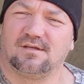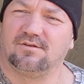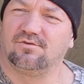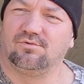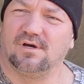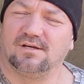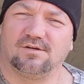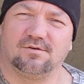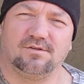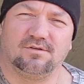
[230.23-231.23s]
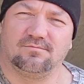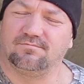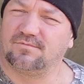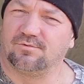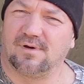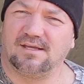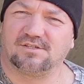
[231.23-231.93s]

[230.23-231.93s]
to make